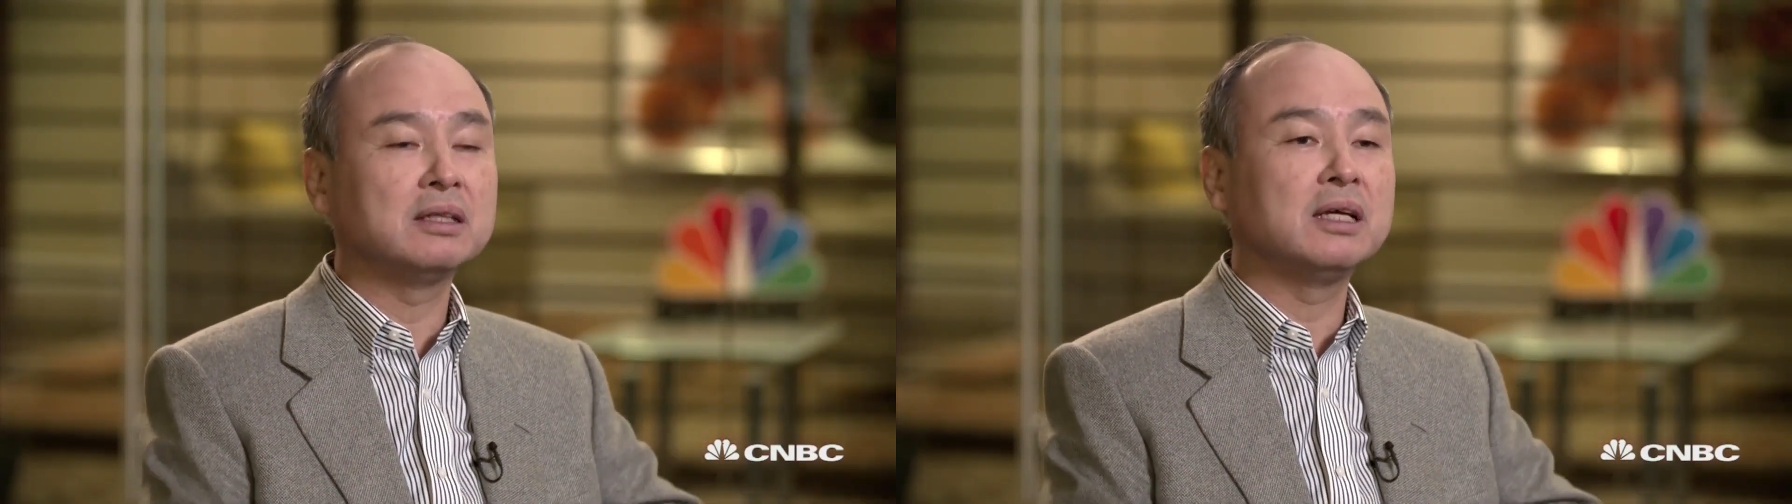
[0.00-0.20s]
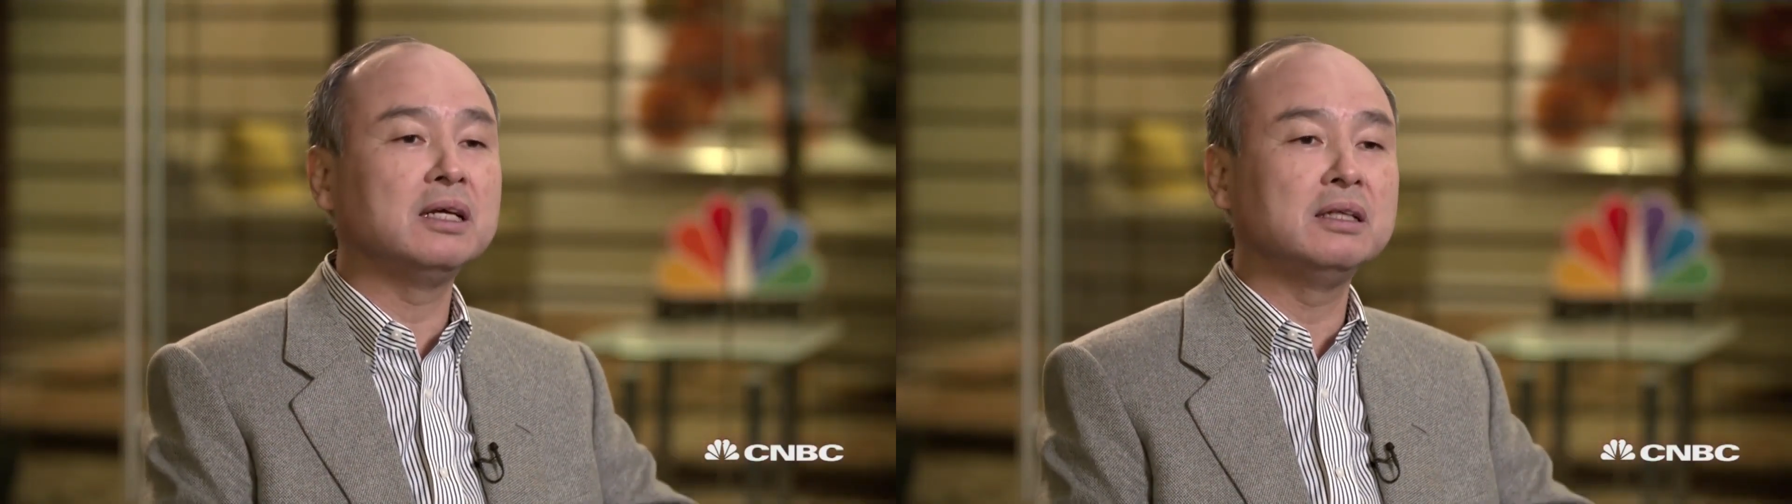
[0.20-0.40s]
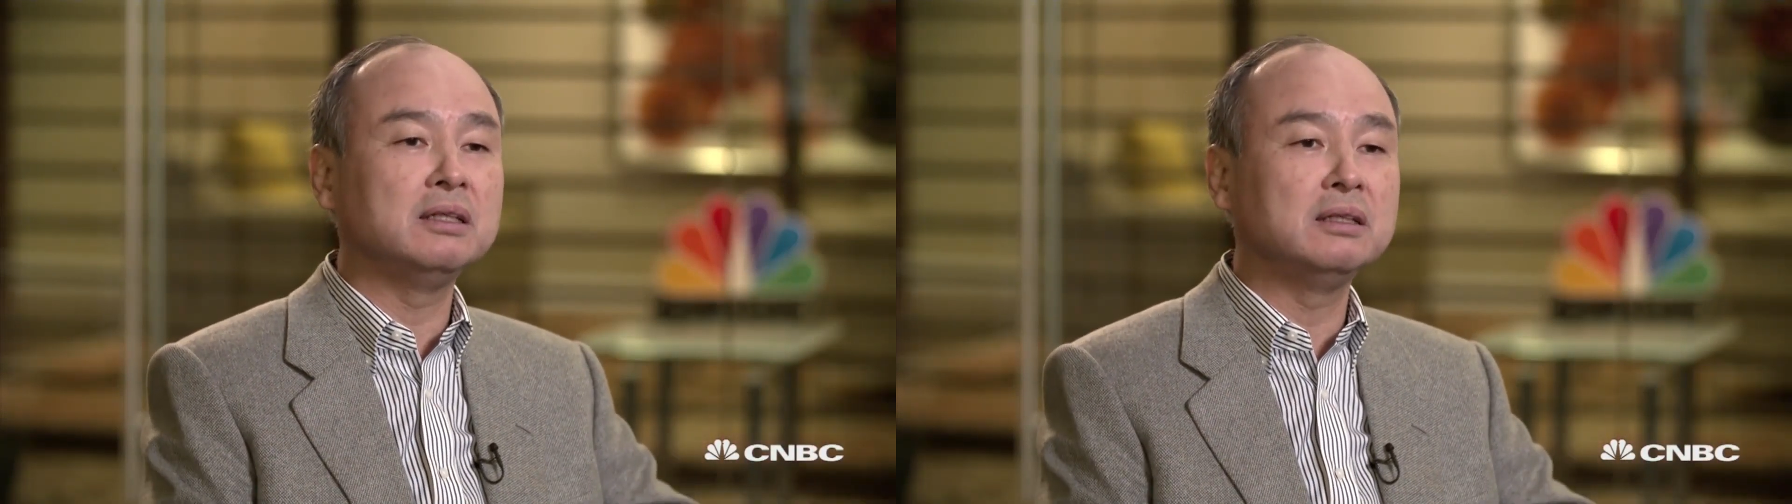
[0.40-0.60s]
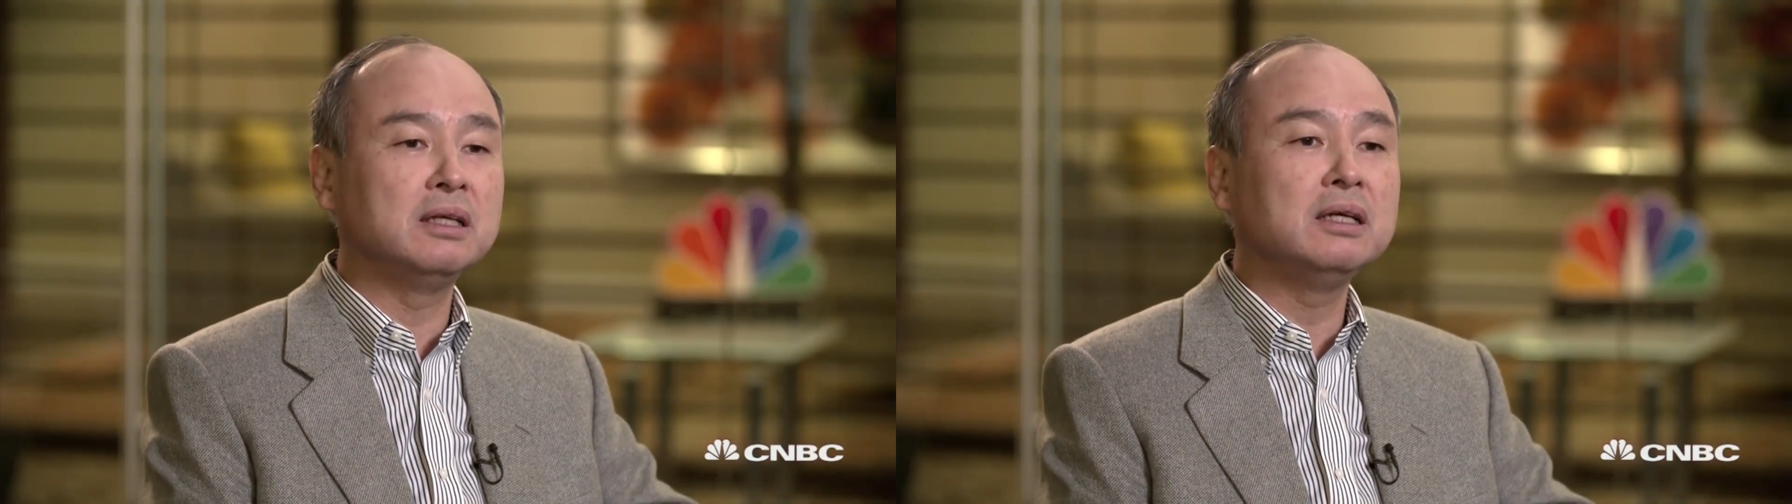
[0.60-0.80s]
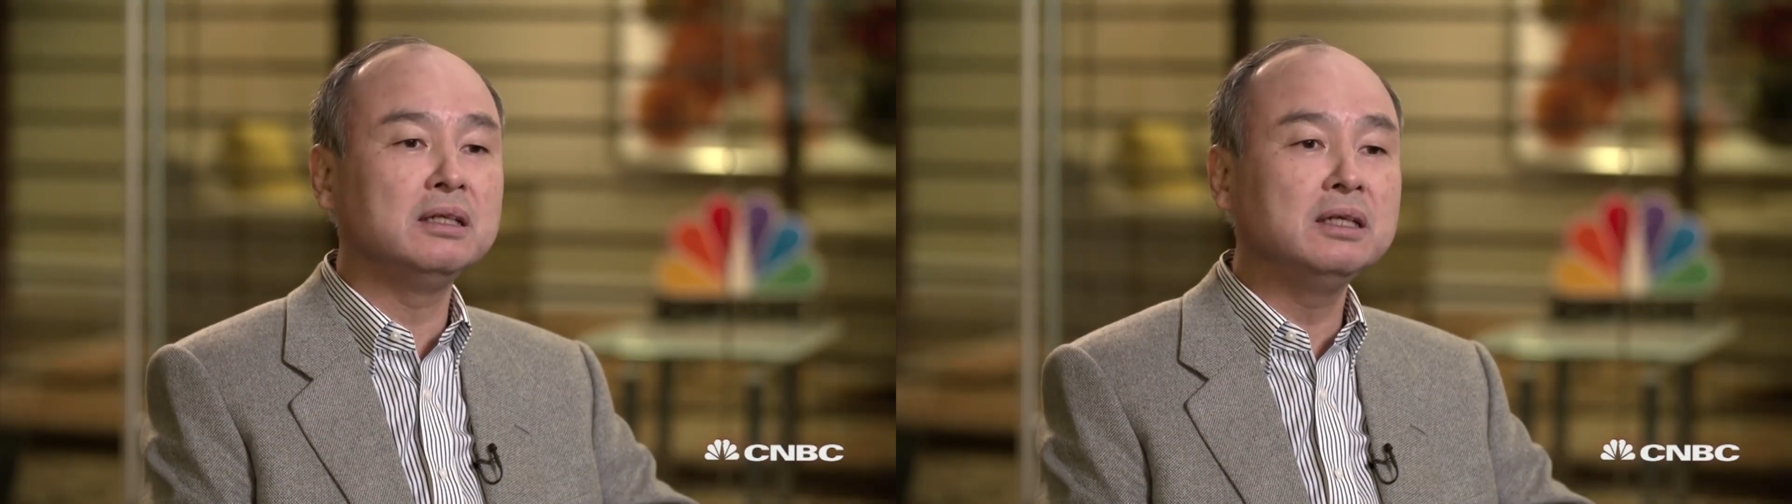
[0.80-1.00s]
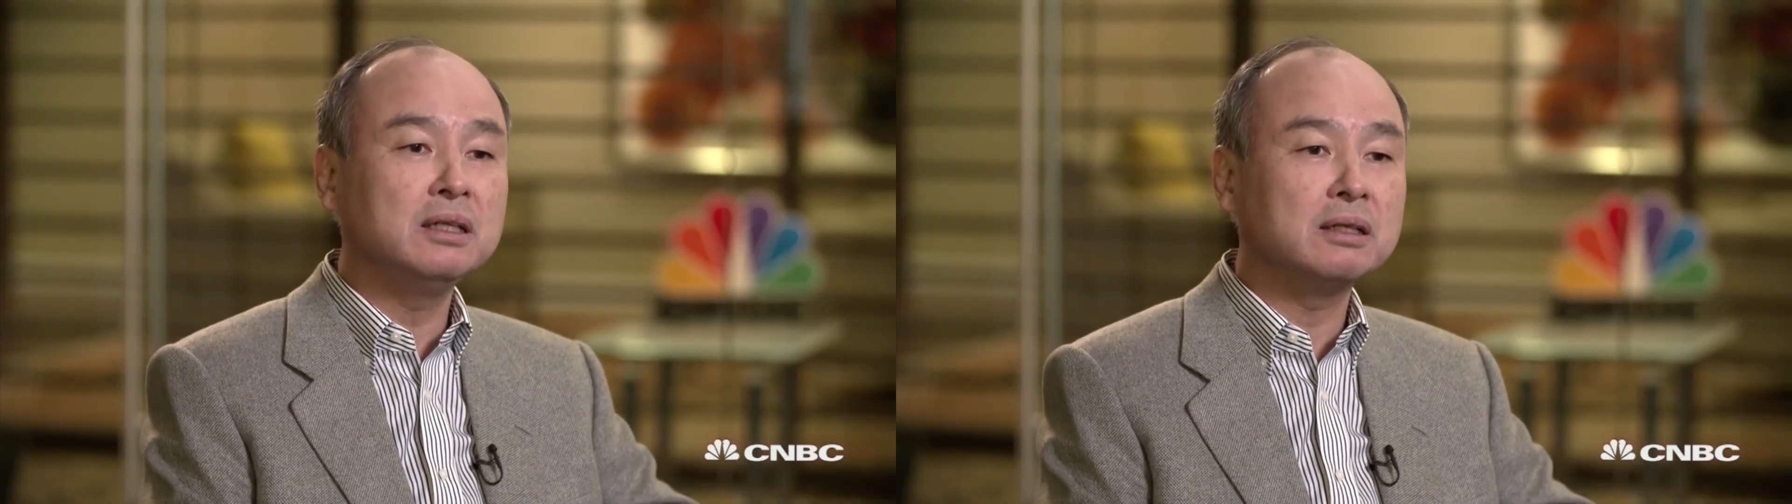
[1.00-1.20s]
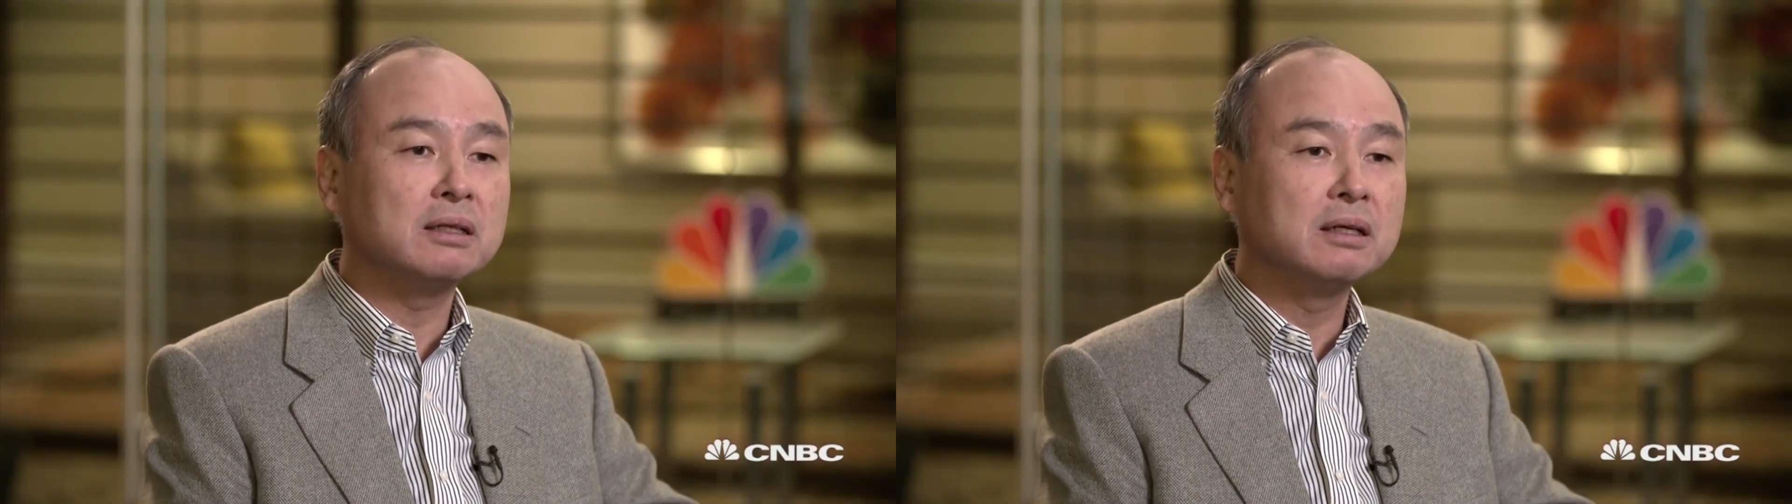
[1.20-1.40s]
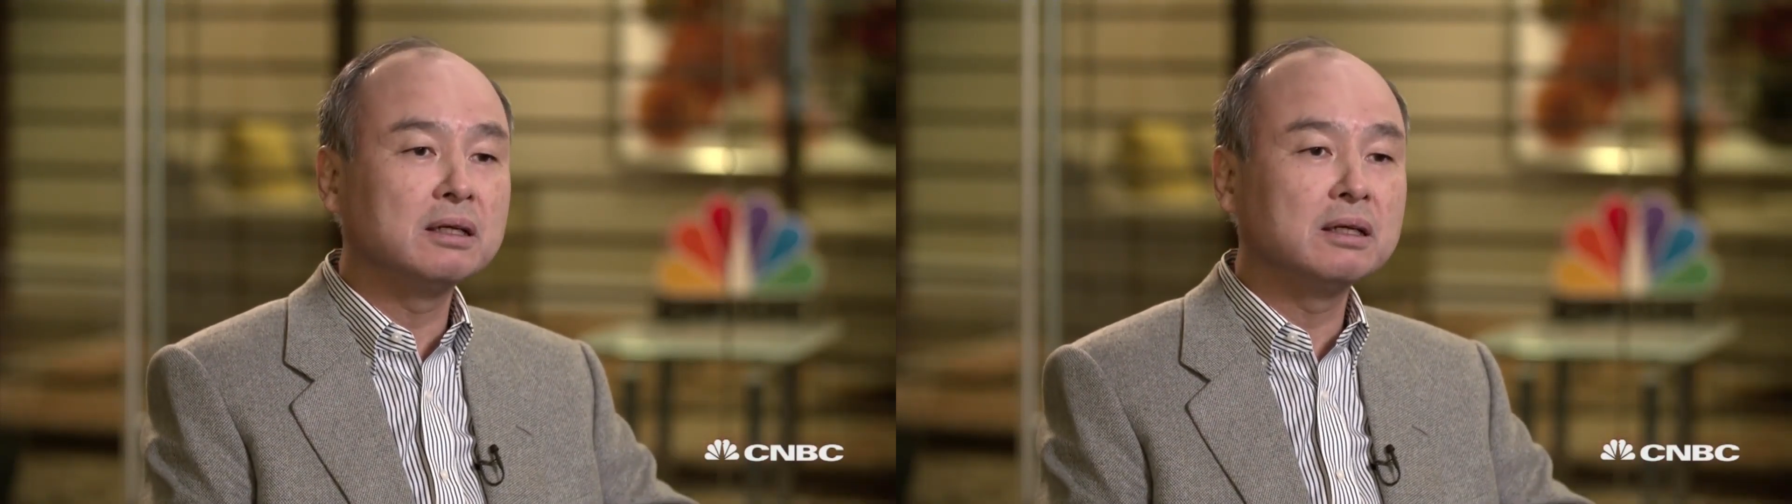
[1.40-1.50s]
that they needed.